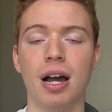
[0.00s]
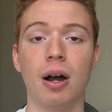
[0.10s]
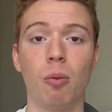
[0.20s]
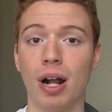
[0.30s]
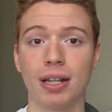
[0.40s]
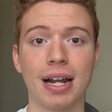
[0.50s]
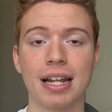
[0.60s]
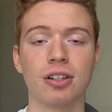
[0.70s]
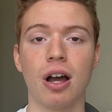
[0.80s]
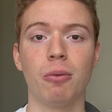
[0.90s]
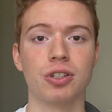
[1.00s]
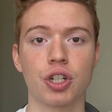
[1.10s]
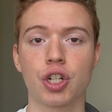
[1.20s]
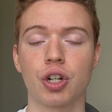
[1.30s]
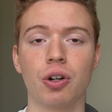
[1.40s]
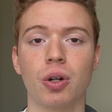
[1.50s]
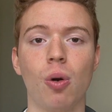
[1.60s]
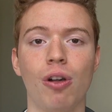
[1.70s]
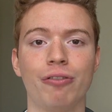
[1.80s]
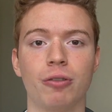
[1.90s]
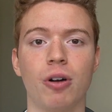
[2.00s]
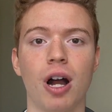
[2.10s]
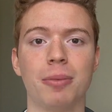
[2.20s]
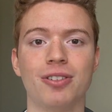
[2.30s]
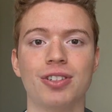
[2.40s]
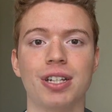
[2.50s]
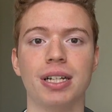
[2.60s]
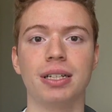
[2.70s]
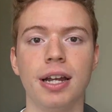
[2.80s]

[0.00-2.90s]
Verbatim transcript: Uh, one that I thought was a sure goal for Robertson.